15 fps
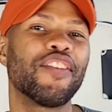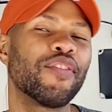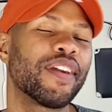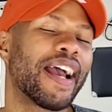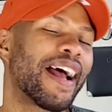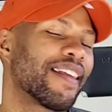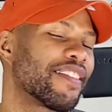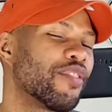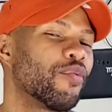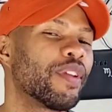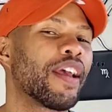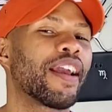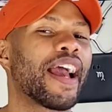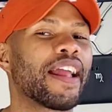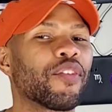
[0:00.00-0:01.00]
you kind of see where
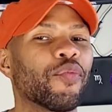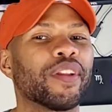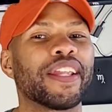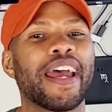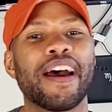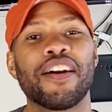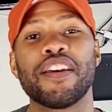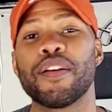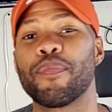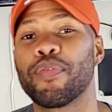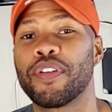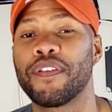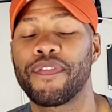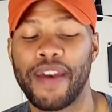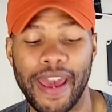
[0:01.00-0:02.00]
that kind of went downhill
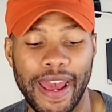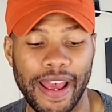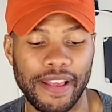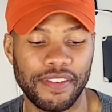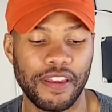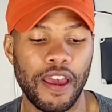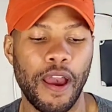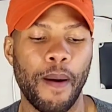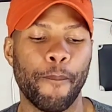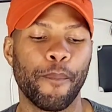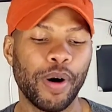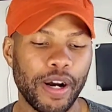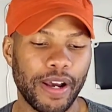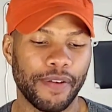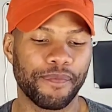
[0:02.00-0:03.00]
pretty fast.
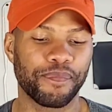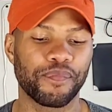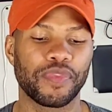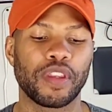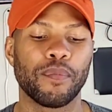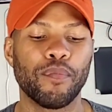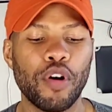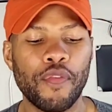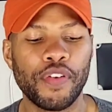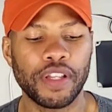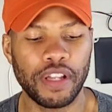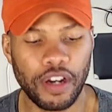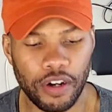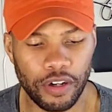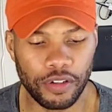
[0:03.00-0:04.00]
But moving
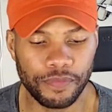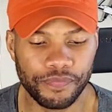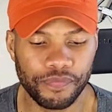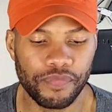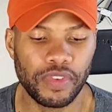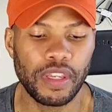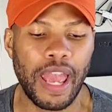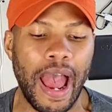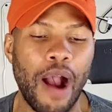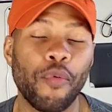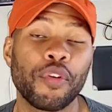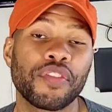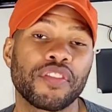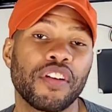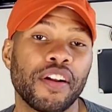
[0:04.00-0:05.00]
on, I
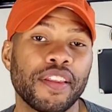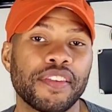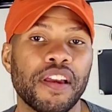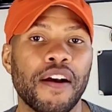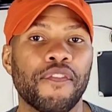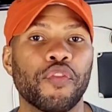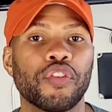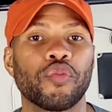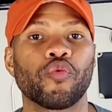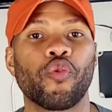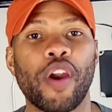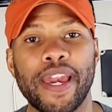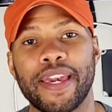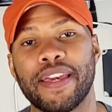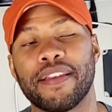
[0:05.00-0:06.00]
want to start this off with the
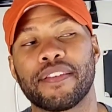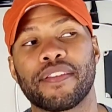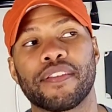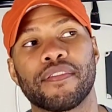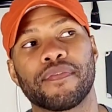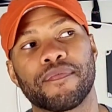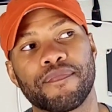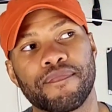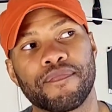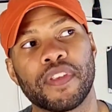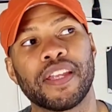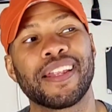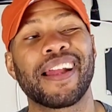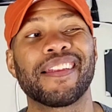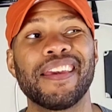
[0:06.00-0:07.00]
rankings.
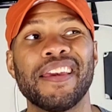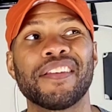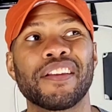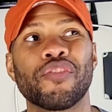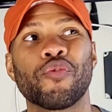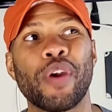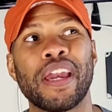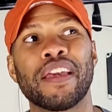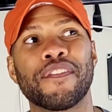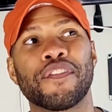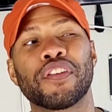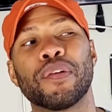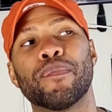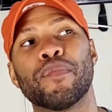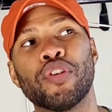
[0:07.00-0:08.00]
Now these are the rankings
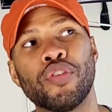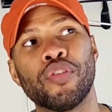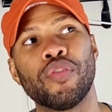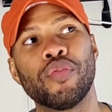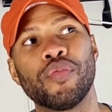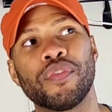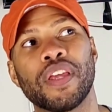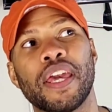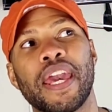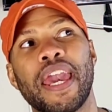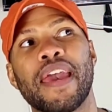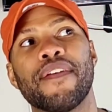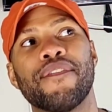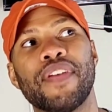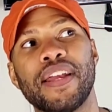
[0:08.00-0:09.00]
from the Moon
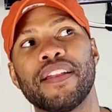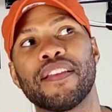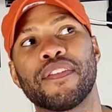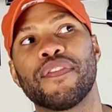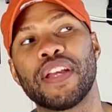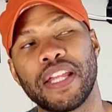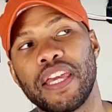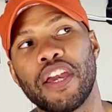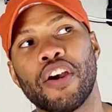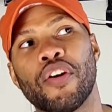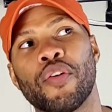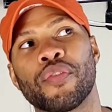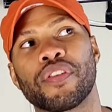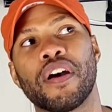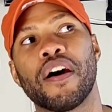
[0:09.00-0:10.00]
and Venus
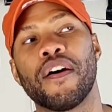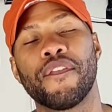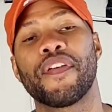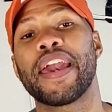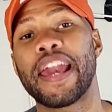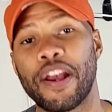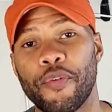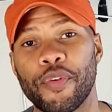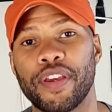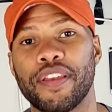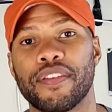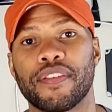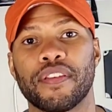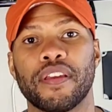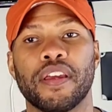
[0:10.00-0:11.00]
videos of
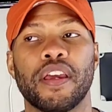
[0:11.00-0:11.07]
Aries.